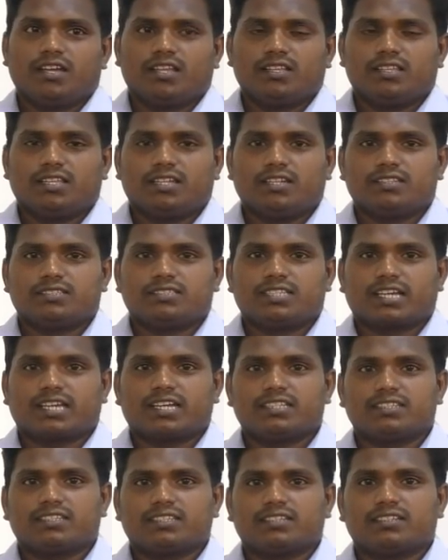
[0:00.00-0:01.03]
Then
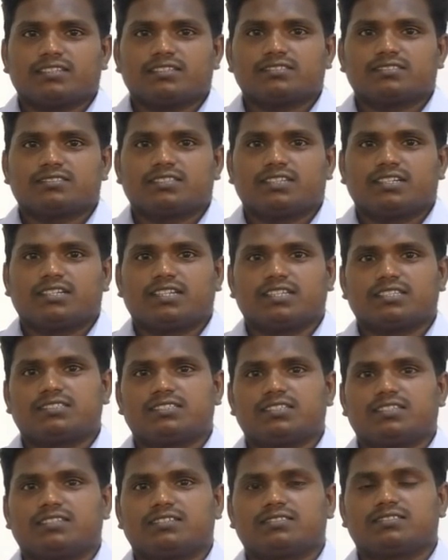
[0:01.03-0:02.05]
second thing is test
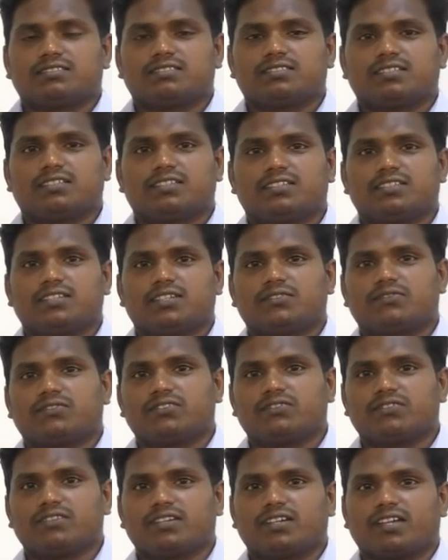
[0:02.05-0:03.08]
series.
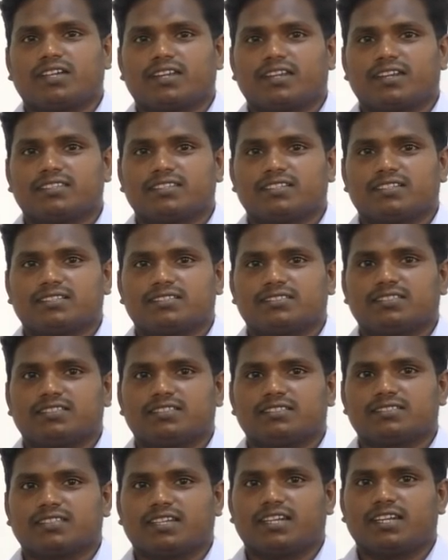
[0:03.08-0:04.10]
Every week I write the test
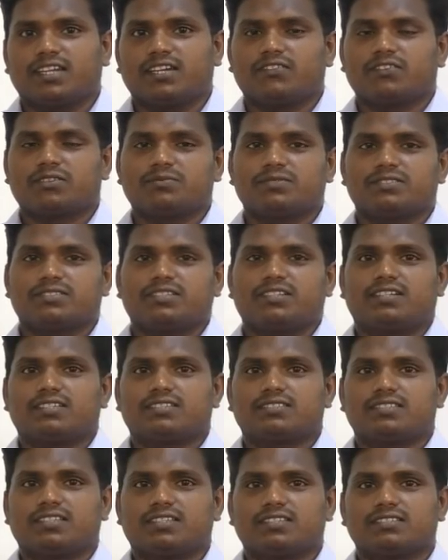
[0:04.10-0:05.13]
series. I never miss a
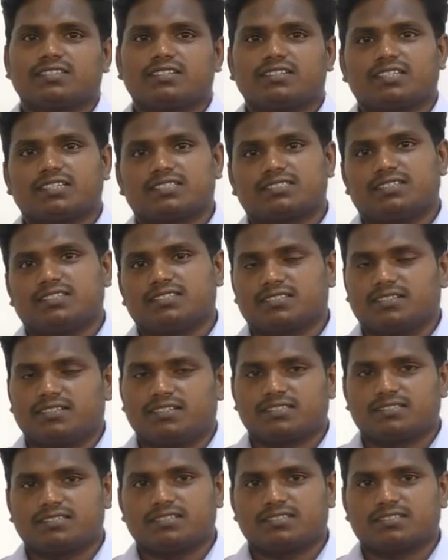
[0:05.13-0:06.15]
test series and test
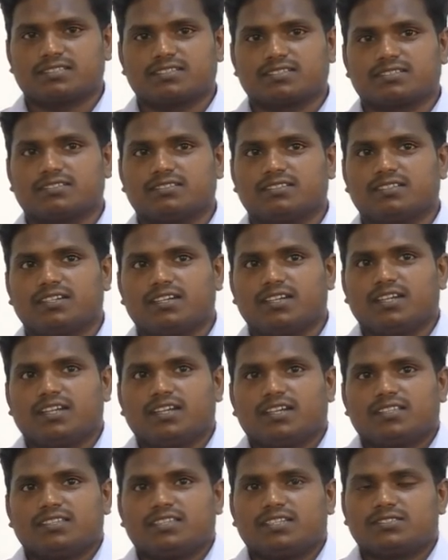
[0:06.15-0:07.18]
test discussion.
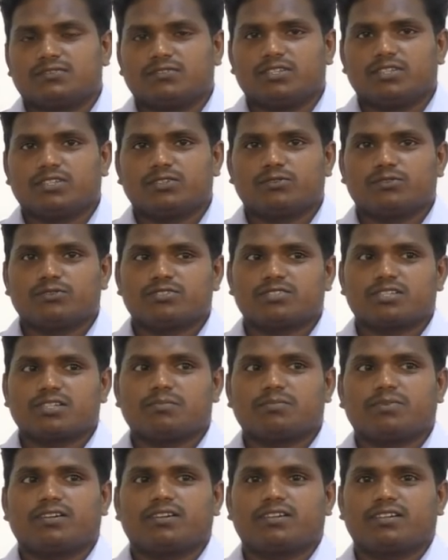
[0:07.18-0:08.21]
That's very crucial
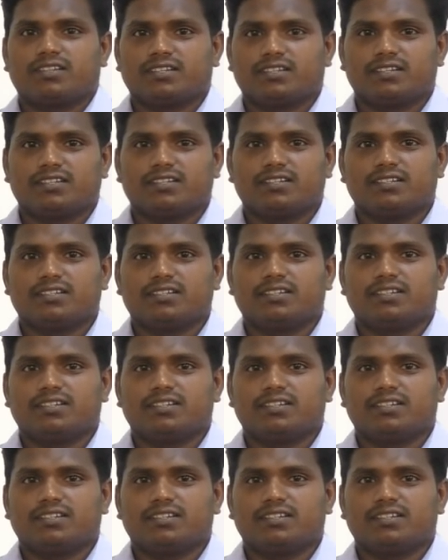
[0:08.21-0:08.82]
part uh,